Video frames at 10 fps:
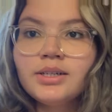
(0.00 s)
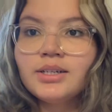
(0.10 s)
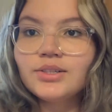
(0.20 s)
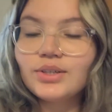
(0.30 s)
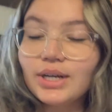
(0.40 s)

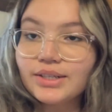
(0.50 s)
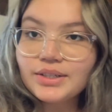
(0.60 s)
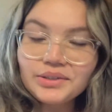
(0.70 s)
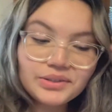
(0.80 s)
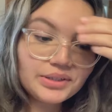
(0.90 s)
So I had to
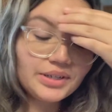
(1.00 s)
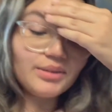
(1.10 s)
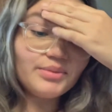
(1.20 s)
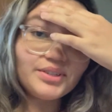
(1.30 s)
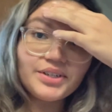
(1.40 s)
go to the
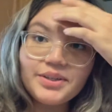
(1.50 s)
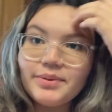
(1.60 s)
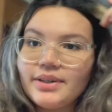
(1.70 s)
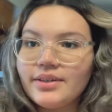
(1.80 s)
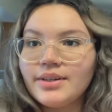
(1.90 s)
commissary
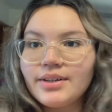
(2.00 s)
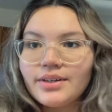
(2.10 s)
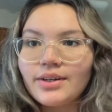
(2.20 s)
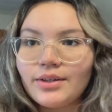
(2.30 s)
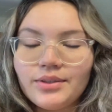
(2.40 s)
while
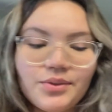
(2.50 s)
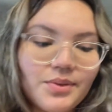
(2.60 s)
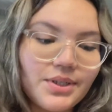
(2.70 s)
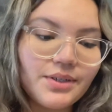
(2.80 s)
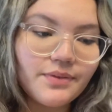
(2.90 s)
Carlos
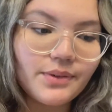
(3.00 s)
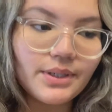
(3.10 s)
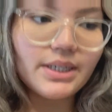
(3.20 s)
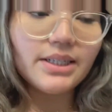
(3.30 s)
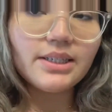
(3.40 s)
was here for
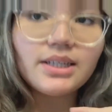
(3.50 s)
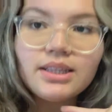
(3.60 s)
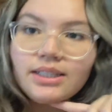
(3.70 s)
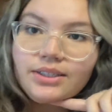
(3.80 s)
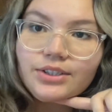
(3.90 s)
his
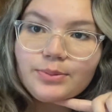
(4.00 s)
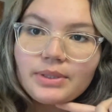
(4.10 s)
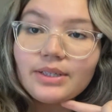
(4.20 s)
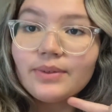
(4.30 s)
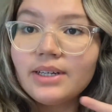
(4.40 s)
lunch,
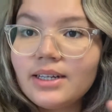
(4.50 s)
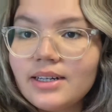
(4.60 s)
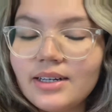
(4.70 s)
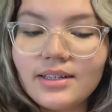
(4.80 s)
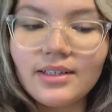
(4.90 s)
but I went ahead
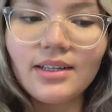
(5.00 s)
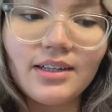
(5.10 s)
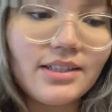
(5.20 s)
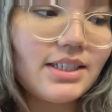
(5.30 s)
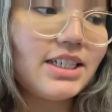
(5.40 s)
and got a
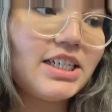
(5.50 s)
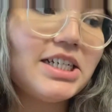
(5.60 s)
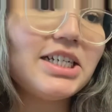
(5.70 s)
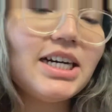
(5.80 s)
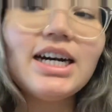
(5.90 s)
lot.
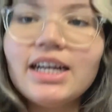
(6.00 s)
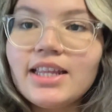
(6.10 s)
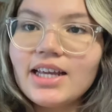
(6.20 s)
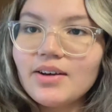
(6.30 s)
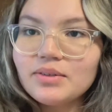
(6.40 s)
I didn't
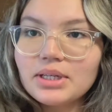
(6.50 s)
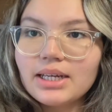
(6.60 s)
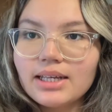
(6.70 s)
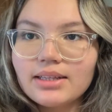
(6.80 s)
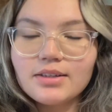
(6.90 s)
think I was gonna
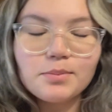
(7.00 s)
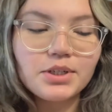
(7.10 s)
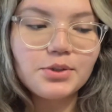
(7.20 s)
get this much,